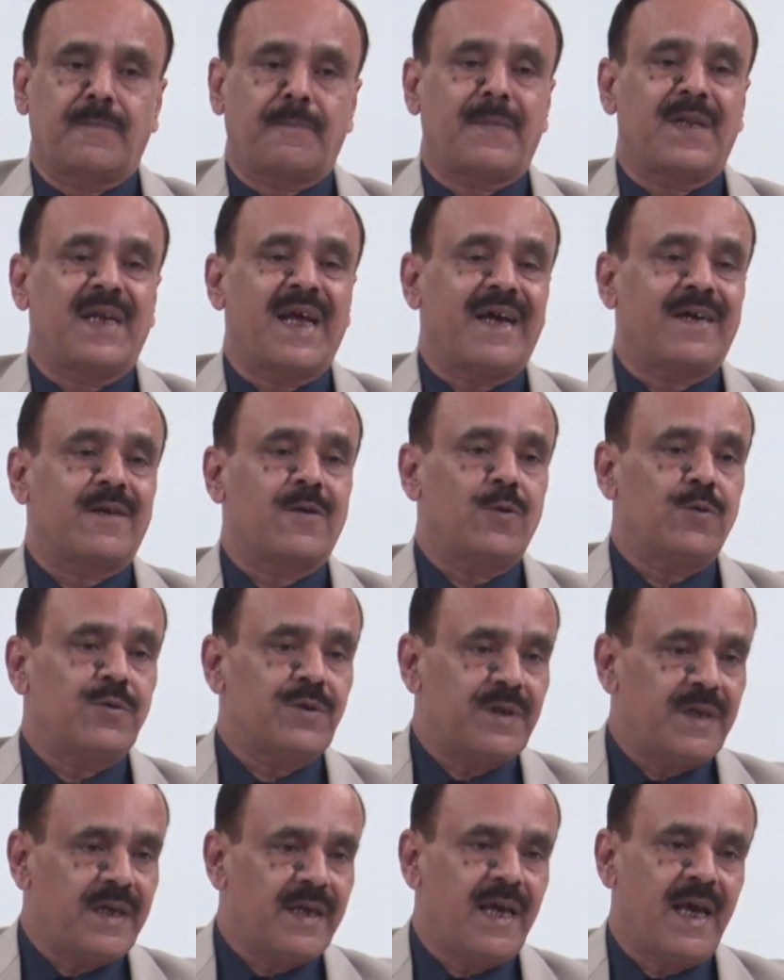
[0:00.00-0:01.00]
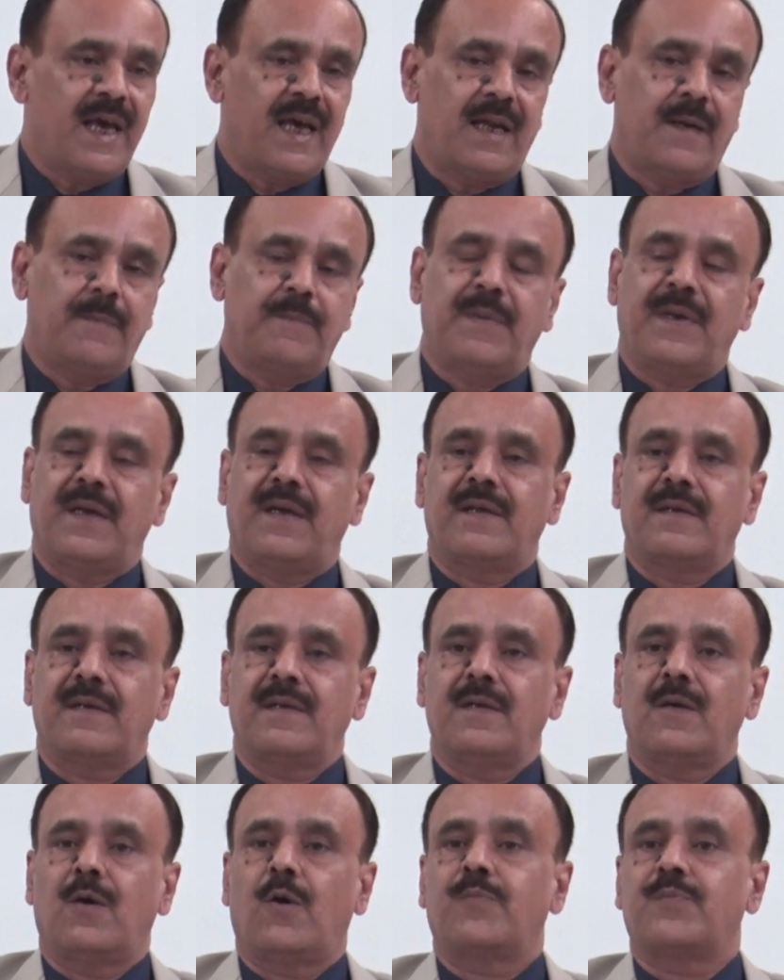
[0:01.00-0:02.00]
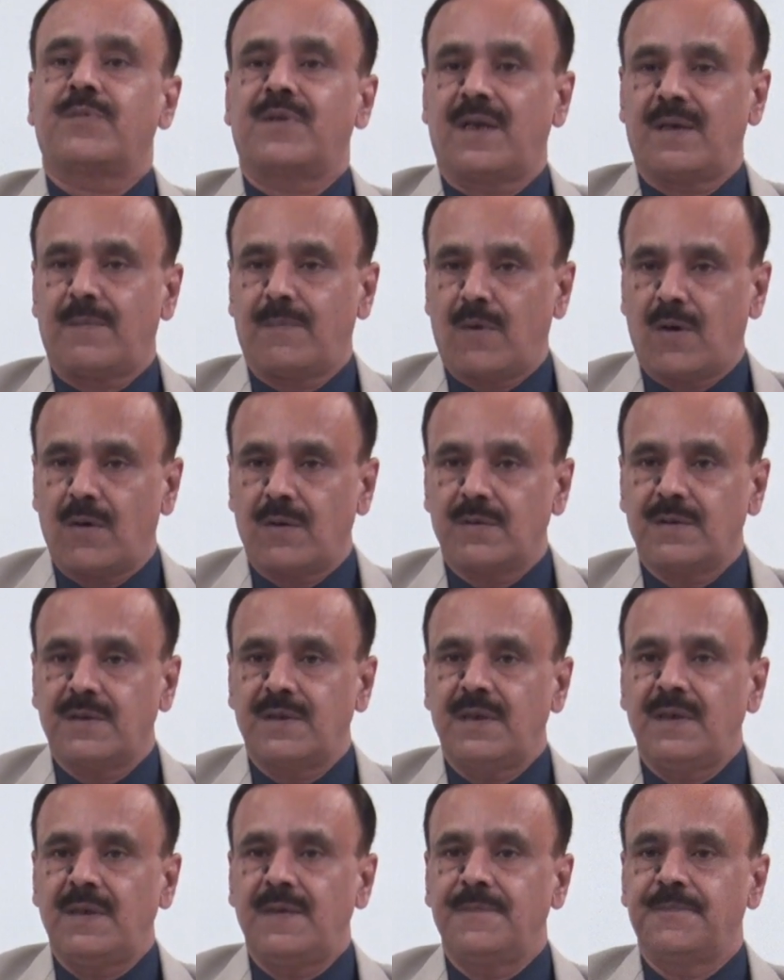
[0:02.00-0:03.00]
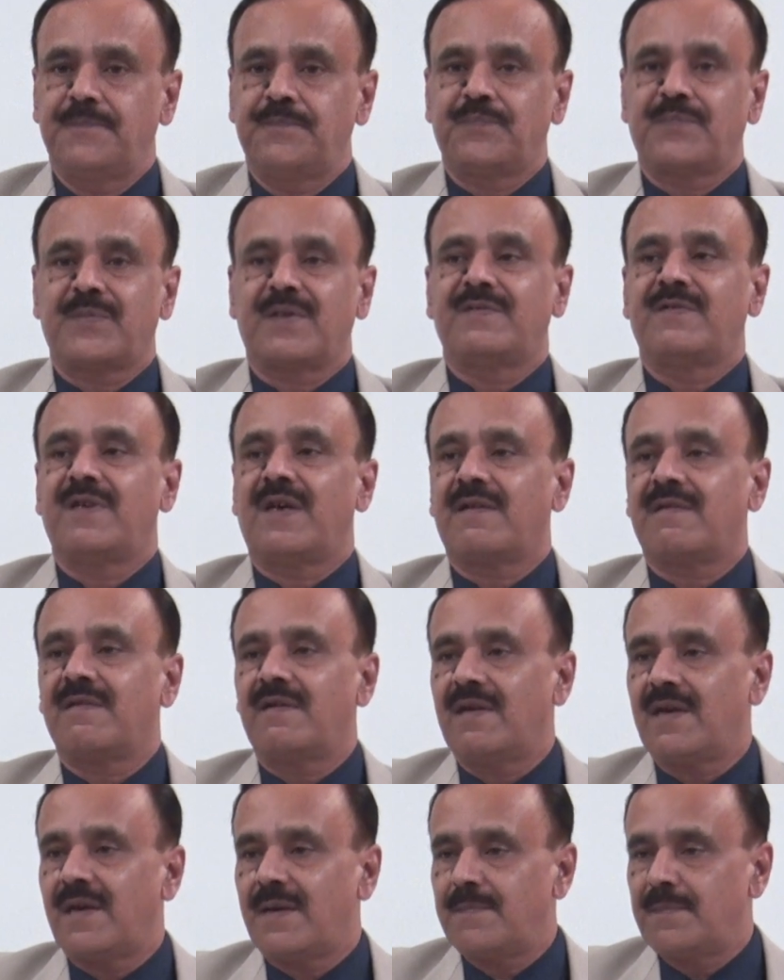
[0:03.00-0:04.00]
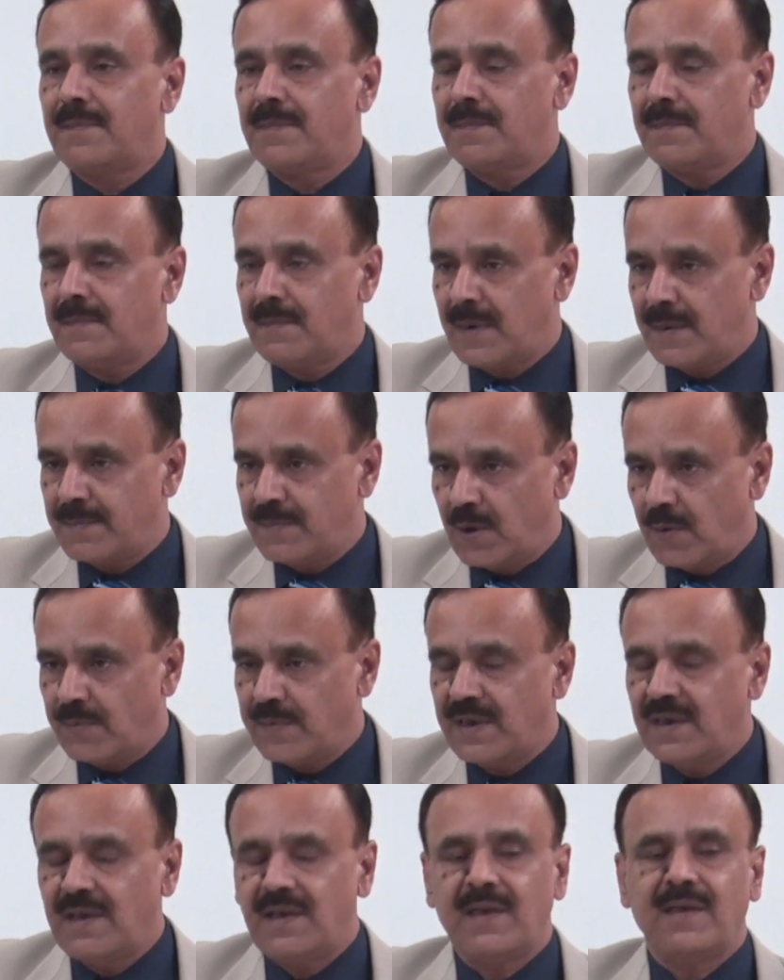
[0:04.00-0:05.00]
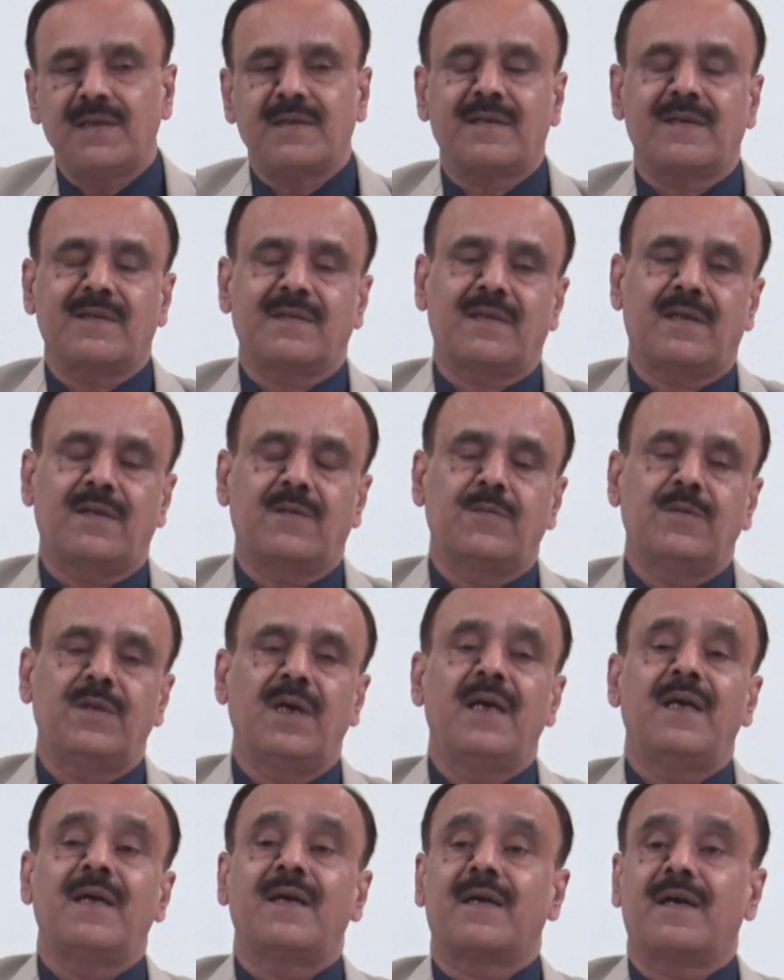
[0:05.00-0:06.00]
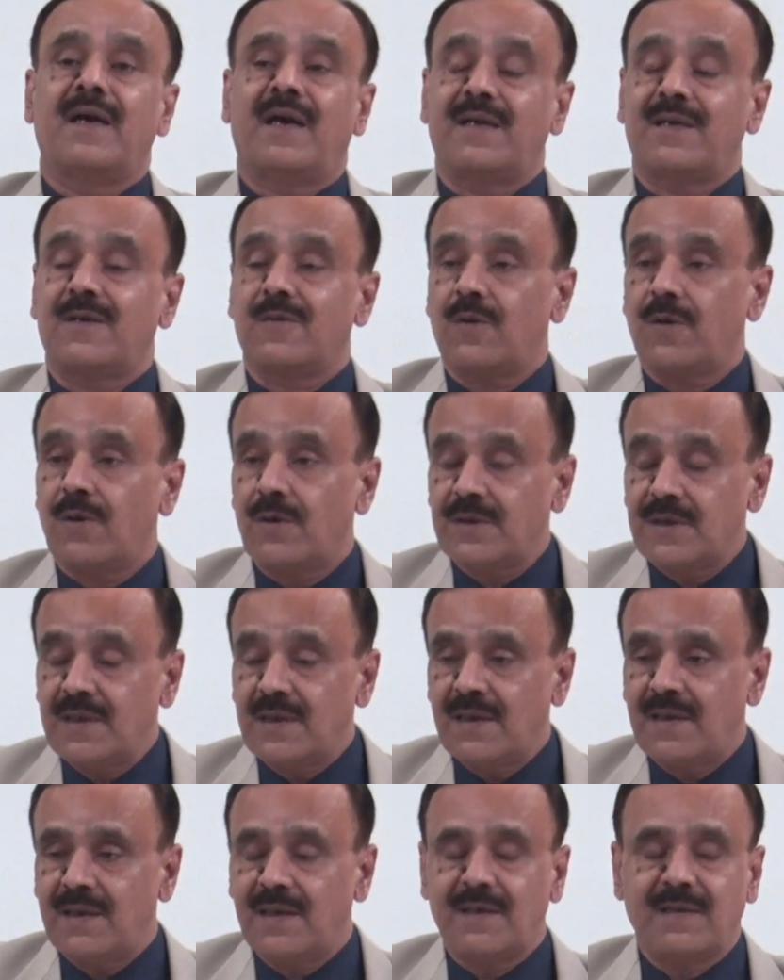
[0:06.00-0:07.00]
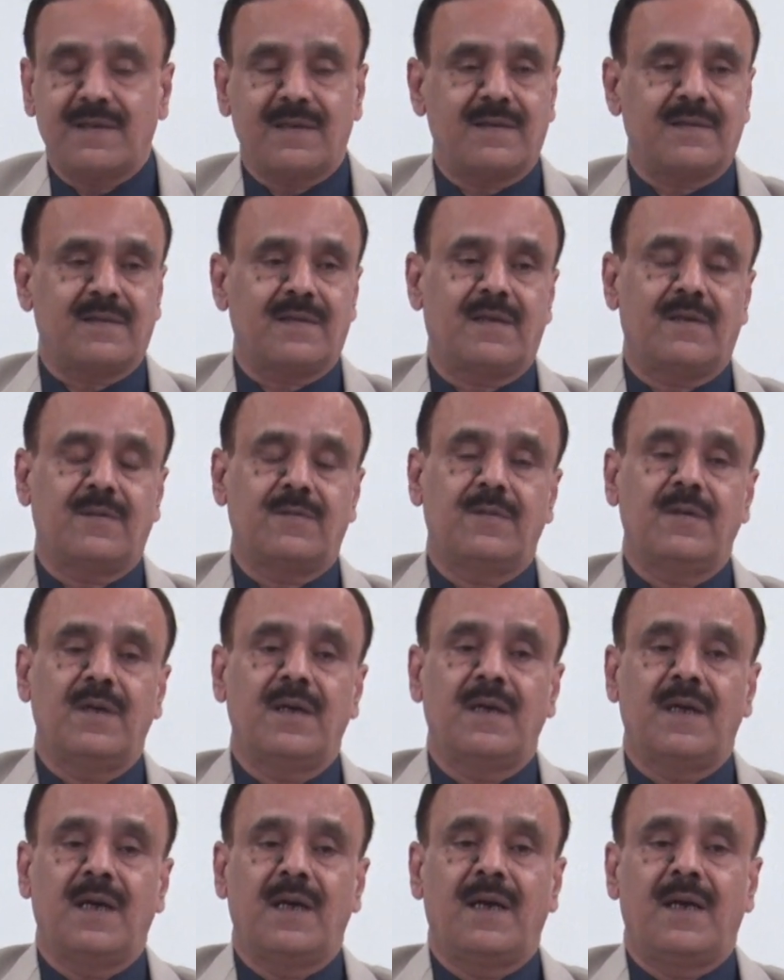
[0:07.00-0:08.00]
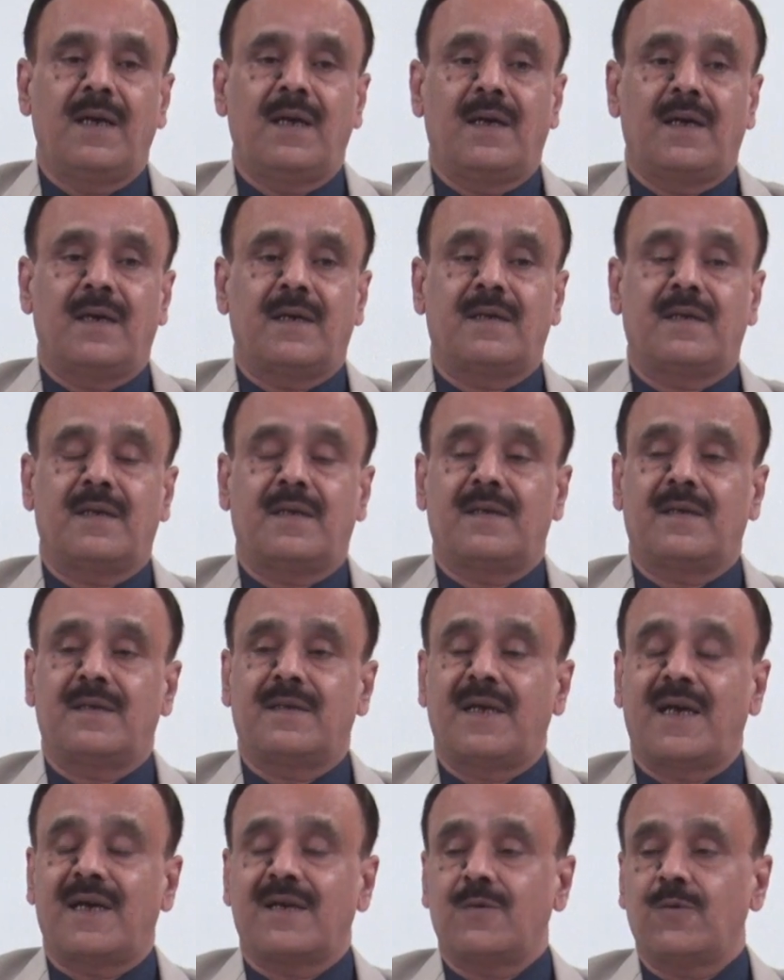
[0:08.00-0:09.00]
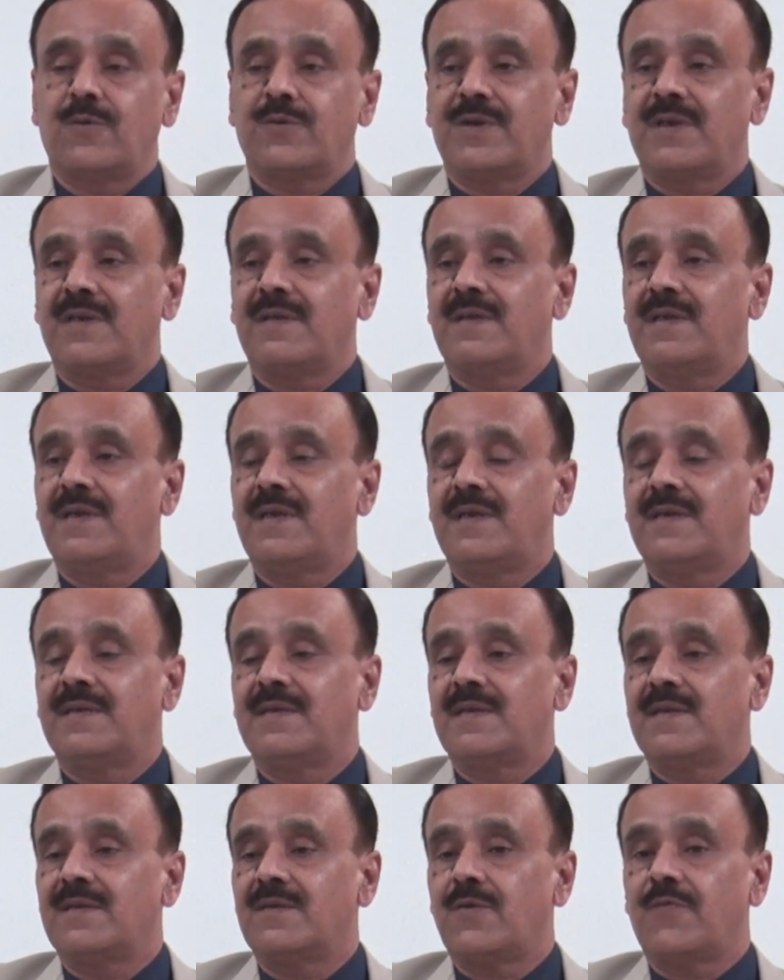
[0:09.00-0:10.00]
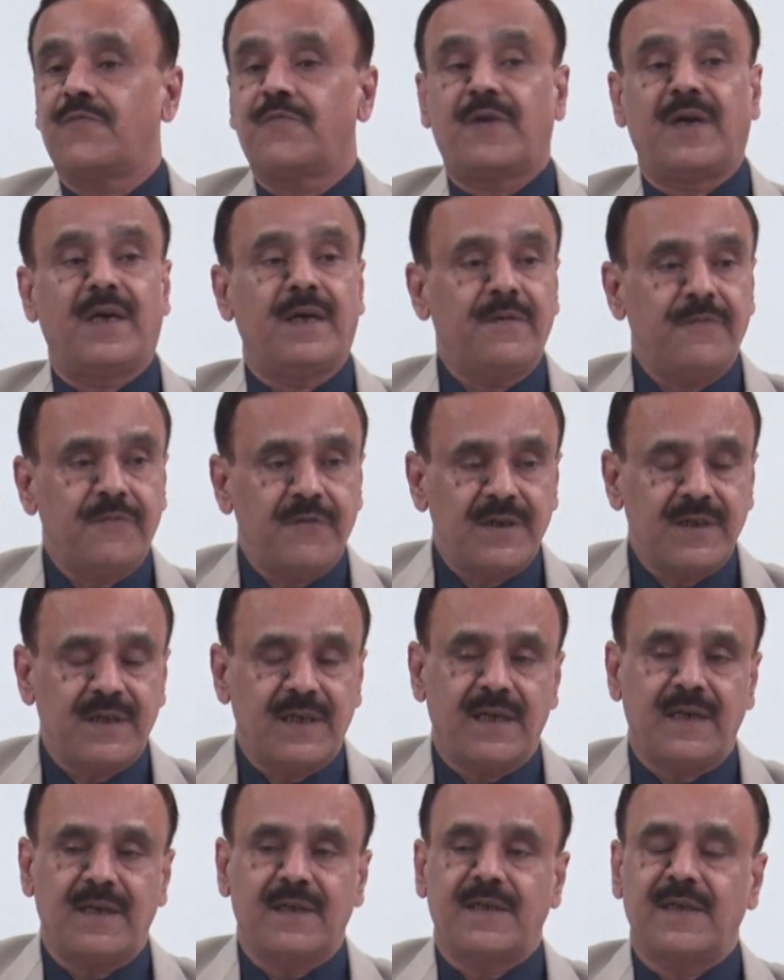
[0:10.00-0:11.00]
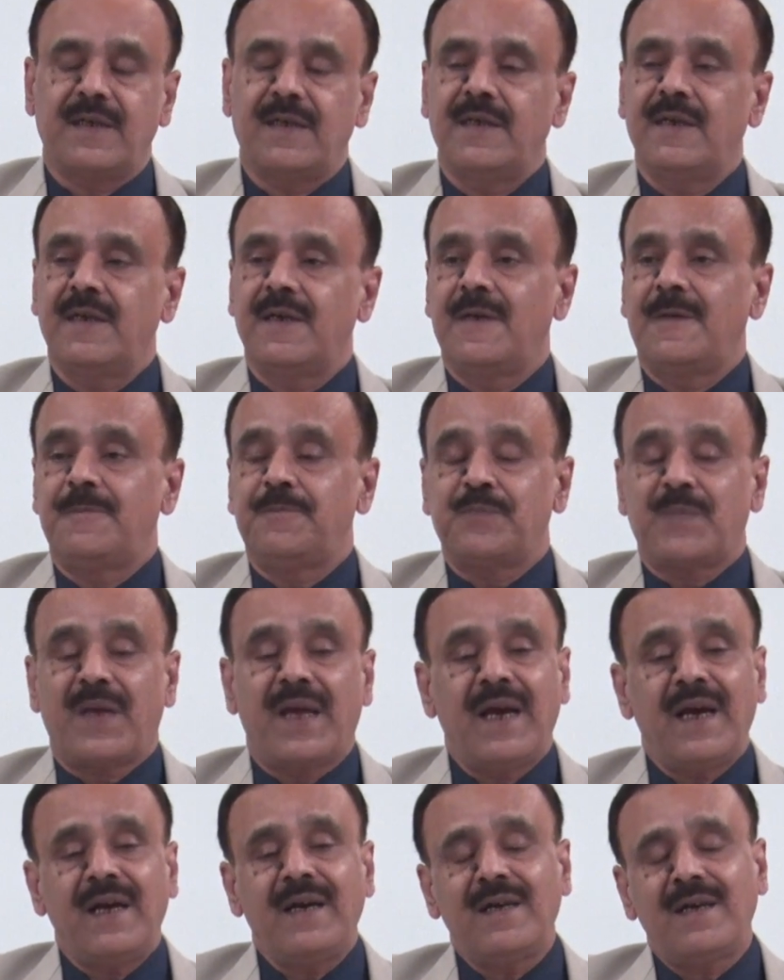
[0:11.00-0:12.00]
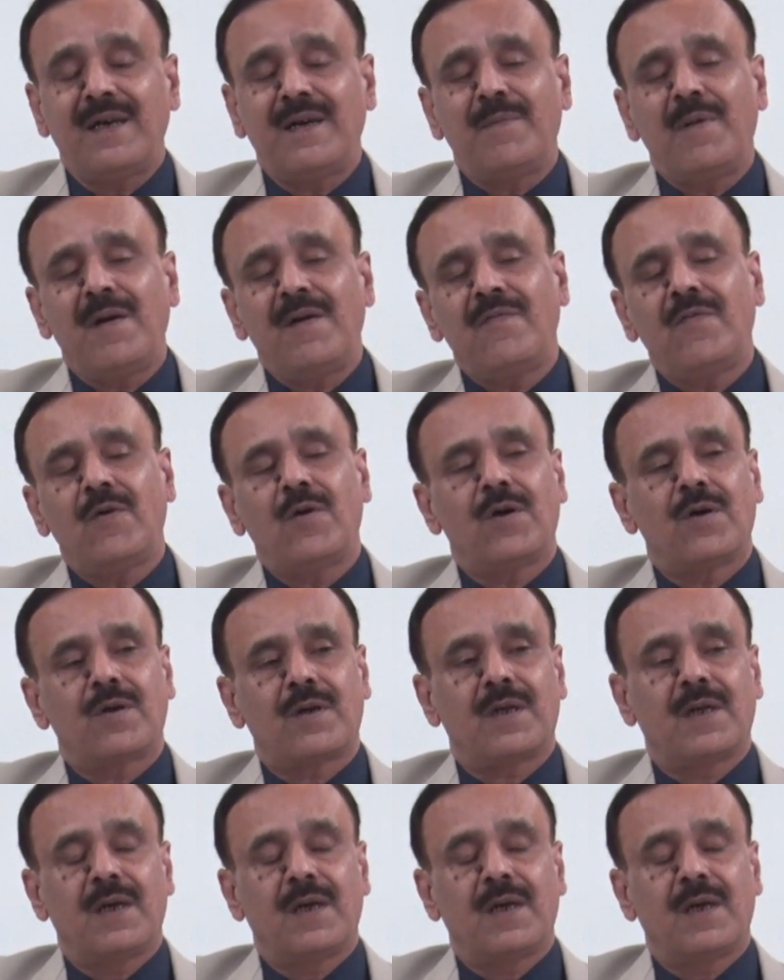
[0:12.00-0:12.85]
diagnostic help in ophthalmology, general abdominal ultrasound, gynecological ultrasound, diagnosing the reasons of infertility, and above all,